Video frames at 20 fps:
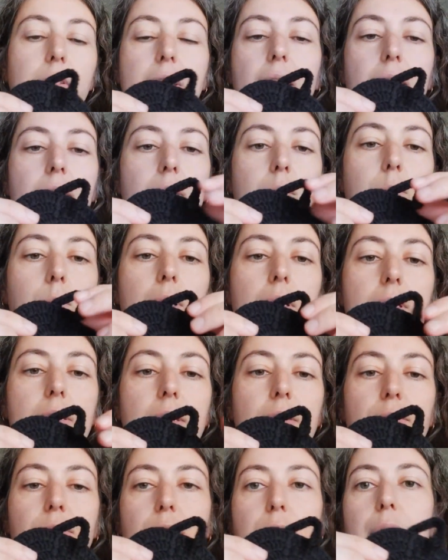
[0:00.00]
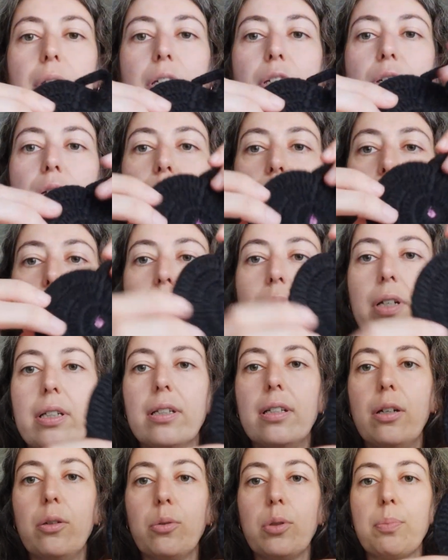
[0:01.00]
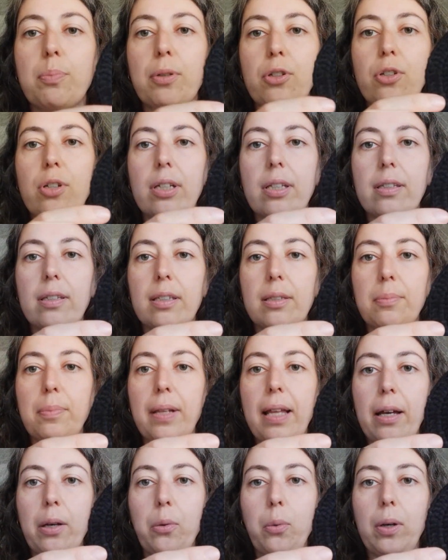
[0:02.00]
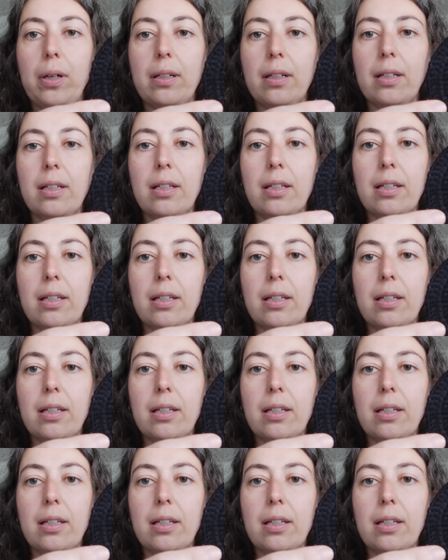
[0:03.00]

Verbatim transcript: the other ones are very used right now, especially this black one.